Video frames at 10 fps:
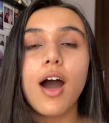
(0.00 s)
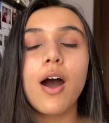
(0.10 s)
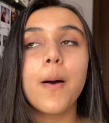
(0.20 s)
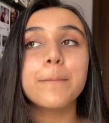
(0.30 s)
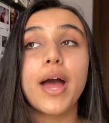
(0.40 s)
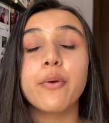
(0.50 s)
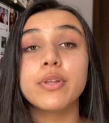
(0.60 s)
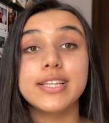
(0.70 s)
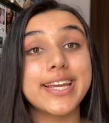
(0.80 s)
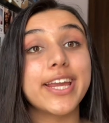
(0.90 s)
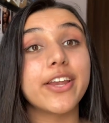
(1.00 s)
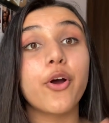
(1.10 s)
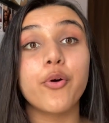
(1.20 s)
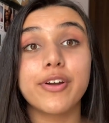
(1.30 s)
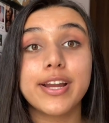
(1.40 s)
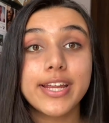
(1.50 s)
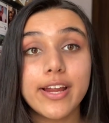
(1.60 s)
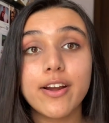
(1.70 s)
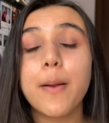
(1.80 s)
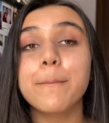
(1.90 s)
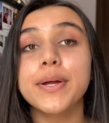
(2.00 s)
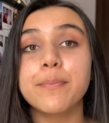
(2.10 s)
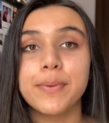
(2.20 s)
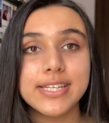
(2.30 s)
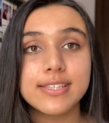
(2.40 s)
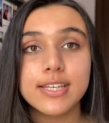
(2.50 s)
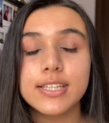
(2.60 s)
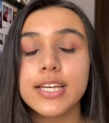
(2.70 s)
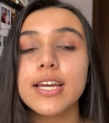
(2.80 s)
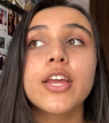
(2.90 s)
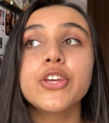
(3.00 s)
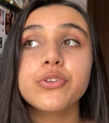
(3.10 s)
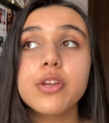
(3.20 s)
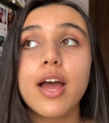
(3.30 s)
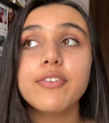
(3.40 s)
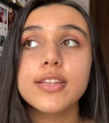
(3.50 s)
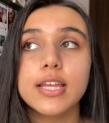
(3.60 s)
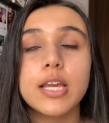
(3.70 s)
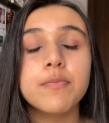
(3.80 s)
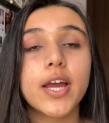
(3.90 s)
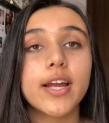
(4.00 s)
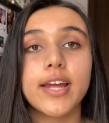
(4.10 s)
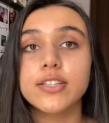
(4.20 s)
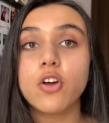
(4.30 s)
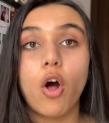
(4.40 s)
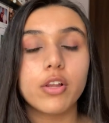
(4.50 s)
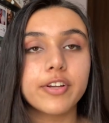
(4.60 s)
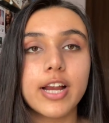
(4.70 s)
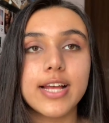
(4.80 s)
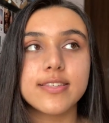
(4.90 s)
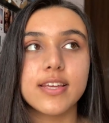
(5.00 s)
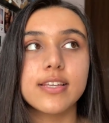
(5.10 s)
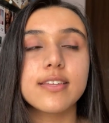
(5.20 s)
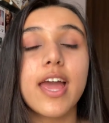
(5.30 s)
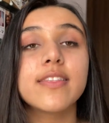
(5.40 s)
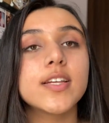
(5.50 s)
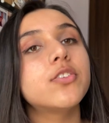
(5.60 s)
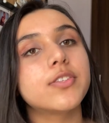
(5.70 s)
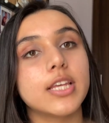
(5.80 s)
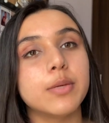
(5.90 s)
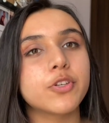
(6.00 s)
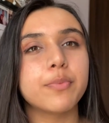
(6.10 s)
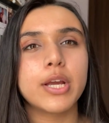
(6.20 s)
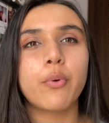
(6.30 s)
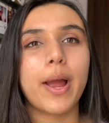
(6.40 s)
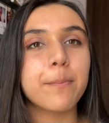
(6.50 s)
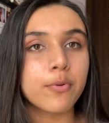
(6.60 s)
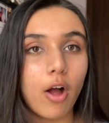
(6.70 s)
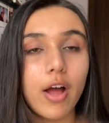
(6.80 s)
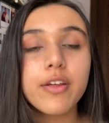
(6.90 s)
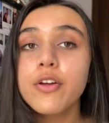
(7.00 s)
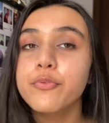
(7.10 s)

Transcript: I will link it over here, but basically you should have a theme that connects all of your essays, and this theme should be quite broad.